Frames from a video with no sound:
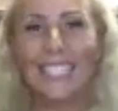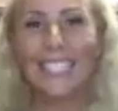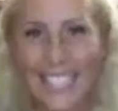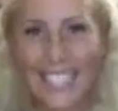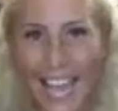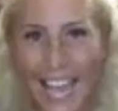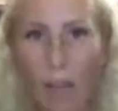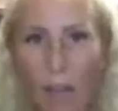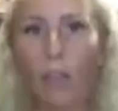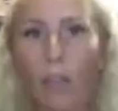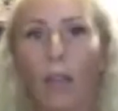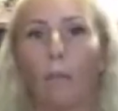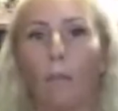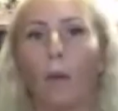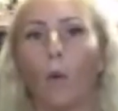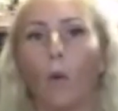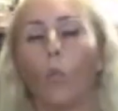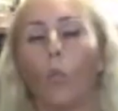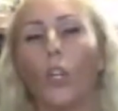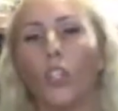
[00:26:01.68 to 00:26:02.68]
tell them
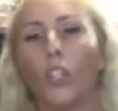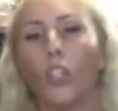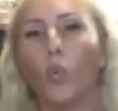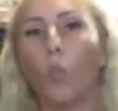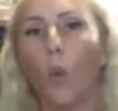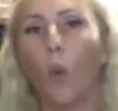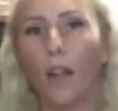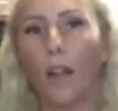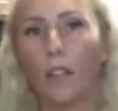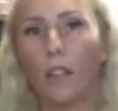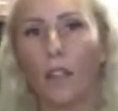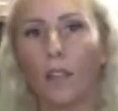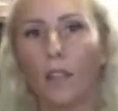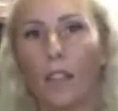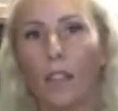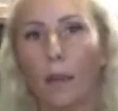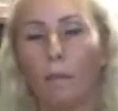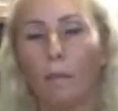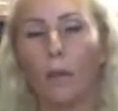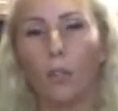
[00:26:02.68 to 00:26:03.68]
what you want
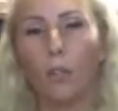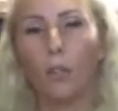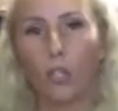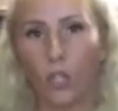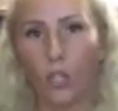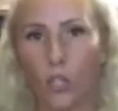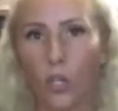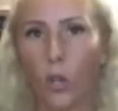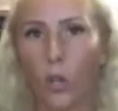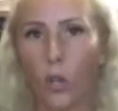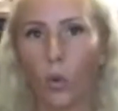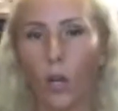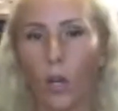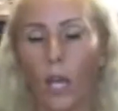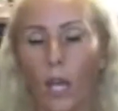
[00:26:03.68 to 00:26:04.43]
them to do.